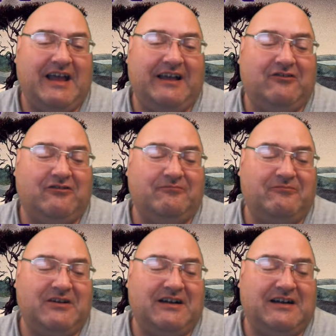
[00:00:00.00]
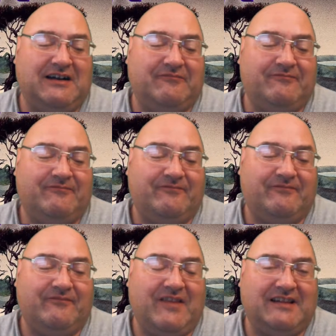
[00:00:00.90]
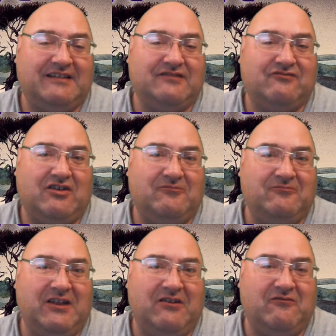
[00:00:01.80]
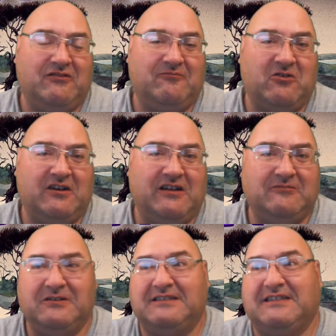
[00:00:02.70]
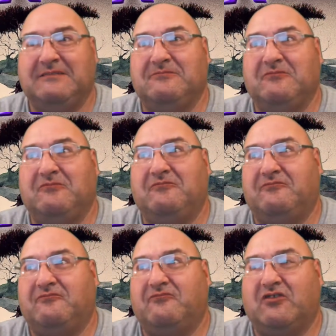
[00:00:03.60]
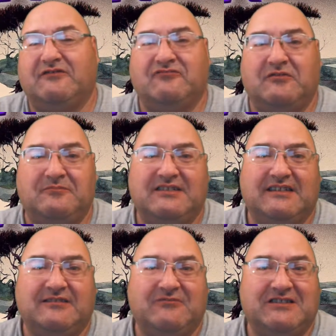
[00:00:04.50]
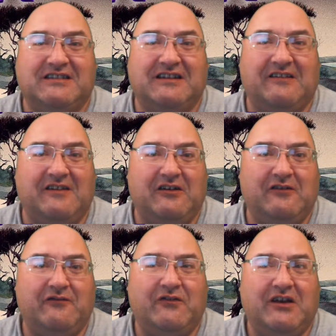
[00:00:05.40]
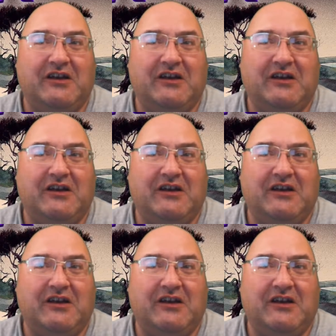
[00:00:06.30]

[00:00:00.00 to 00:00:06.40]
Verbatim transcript: I hope um, that this will help me out with the burnout because I'm working with music, music I love,